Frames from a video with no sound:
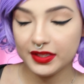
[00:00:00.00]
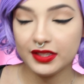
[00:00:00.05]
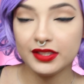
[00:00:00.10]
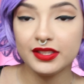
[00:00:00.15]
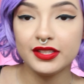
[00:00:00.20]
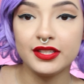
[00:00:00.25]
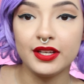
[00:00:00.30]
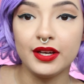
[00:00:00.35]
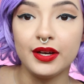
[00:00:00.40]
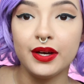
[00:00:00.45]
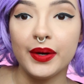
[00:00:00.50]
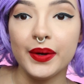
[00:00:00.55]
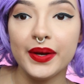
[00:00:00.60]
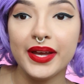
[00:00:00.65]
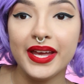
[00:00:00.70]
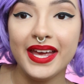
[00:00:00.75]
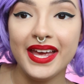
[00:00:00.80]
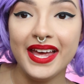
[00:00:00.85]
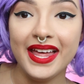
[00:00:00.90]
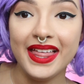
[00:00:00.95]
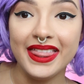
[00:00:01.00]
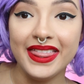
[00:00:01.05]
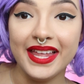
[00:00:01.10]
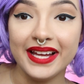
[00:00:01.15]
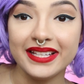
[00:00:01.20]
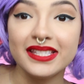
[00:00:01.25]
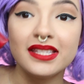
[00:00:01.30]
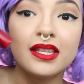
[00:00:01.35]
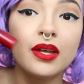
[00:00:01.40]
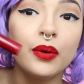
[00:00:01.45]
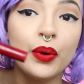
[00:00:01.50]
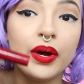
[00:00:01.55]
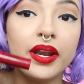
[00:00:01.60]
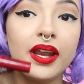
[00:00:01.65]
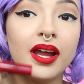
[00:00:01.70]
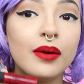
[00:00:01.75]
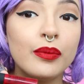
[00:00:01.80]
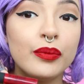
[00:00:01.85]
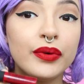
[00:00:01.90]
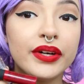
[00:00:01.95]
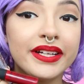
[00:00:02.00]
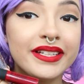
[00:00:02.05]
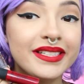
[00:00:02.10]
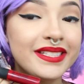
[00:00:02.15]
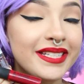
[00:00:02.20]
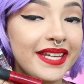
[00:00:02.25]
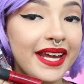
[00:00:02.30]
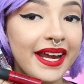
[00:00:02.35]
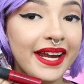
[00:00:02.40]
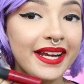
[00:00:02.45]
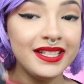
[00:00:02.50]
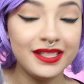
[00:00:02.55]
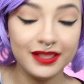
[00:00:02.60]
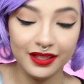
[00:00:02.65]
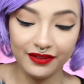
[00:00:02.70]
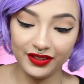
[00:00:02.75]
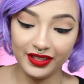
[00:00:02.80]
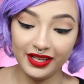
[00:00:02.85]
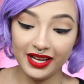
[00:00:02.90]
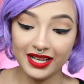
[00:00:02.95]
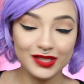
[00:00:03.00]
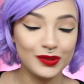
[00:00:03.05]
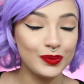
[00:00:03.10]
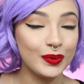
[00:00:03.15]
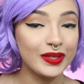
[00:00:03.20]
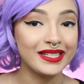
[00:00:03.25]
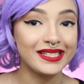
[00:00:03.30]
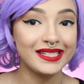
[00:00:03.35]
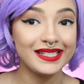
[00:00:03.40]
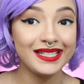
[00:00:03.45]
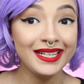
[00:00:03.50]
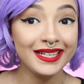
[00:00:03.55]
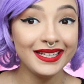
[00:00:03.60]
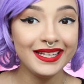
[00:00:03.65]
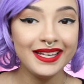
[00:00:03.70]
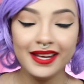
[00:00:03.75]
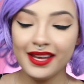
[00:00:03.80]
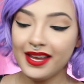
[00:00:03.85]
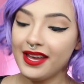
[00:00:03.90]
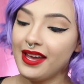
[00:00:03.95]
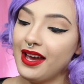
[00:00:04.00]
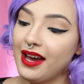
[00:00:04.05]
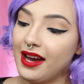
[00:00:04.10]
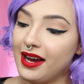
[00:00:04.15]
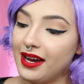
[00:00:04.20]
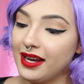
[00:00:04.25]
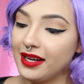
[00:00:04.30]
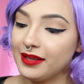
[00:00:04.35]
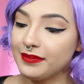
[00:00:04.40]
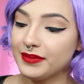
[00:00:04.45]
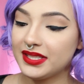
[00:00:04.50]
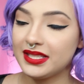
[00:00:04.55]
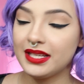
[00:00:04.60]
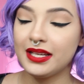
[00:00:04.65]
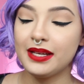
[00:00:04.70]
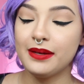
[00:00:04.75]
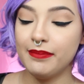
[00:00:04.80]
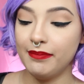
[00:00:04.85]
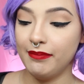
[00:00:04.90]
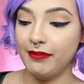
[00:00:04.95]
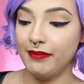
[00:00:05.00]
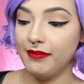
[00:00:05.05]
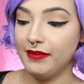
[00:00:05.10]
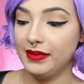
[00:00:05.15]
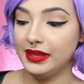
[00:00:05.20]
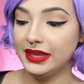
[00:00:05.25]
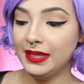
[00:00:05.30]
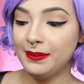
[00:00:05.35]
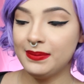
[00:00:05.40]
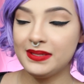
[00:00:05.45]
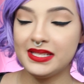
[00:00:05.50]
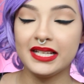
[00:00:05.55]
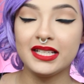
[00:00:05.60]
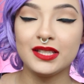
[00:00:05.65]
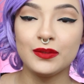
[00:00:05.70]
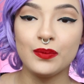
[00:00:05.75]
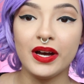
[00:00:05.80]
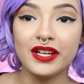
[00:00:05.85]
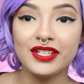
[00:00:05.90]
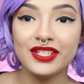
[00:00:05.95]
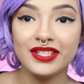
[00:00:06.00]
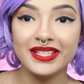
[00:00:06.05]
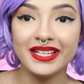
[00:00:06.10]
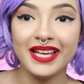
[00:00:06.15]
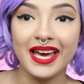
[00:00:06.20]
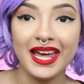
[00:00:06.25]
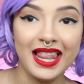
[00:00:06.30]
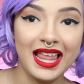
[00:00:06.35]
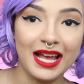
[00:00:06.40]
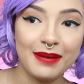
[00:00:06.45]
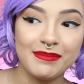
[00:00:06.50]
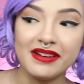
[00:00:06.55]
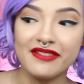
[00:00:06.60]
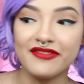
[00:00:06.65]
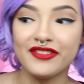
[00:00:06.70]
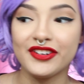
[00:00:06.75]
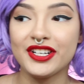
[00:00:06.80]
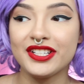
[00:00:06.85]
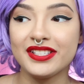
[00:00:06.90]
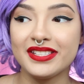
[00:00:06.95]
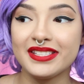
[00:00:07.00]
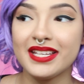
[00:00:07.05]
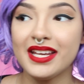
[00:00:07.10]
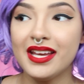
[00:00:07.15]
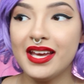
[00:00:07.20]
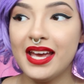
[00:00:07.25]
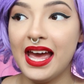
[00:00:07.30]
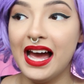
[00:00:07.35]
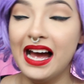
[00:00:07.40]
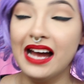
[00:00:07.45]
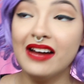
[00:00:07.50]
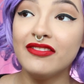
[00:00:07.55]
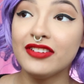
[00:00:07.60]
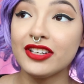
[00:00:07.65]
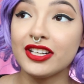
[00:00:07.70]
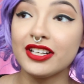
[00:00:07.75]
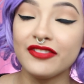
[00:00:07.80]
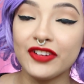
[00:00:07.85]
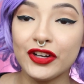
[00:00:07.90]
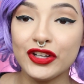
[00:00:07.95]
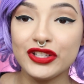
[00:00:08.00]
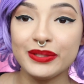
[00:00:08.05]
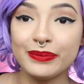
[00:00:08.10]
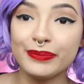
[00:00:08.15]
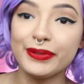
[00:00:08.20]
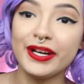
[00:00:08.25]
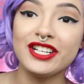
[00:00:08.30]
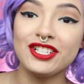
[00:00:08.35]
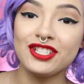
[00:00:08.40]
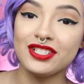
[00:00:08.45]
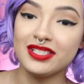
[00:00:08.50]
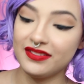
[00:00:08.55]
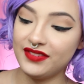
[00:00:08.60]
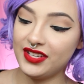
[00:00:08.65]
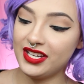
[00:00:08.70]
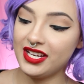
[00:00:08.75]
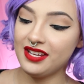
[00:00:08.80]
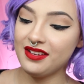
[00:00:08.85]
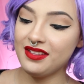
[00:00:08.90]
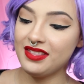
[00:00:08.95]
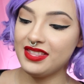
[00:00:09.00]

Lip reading: So that's the one I'm wearing today. So if you guys want to see some lipstick swatches and kind of like my first impressions video,